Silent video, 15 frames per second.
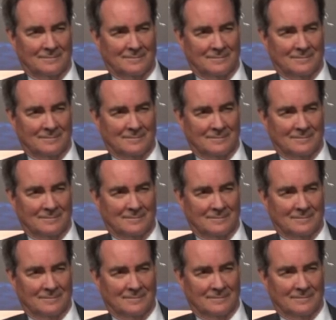
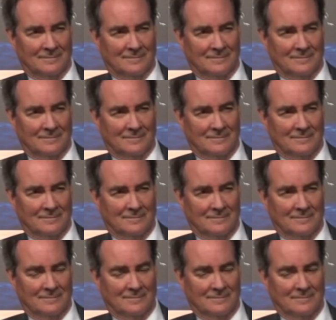
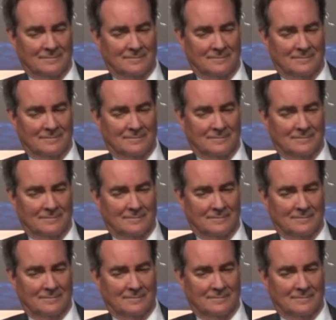[no speech]